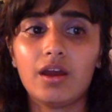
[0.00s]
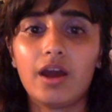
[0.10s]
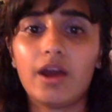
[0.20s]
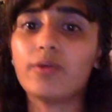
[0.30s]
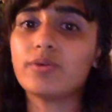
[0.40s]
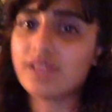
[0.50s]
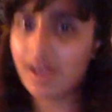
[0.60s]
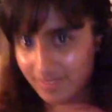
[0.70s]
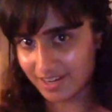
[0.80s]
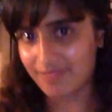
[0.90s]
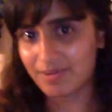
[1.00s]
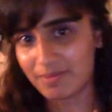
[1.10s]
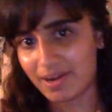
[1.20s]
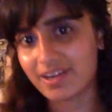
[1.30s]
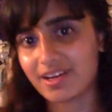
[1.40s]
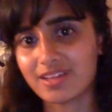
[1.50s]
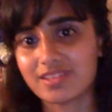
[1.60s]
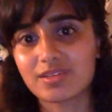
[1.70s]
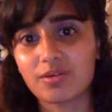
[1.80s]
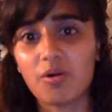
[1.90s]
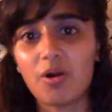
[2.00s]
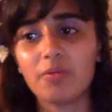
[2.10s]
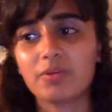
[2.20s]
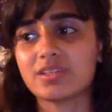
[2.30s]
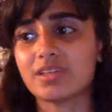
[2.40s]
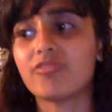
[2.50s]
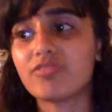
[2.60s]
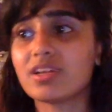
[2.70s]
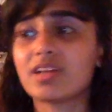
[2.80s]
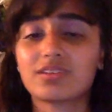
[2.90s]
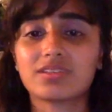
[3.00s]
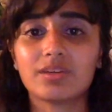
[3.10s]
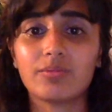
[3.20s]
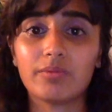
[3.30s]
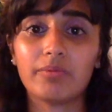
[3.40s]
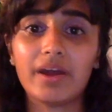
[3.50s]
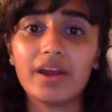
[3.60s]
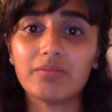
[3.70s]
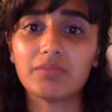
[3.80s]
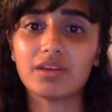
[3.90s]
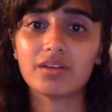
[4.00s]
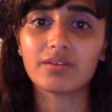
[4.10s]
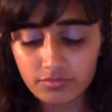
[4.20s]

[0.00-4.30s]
I always have to have my back against the wall, because I feel like there's someone behind me.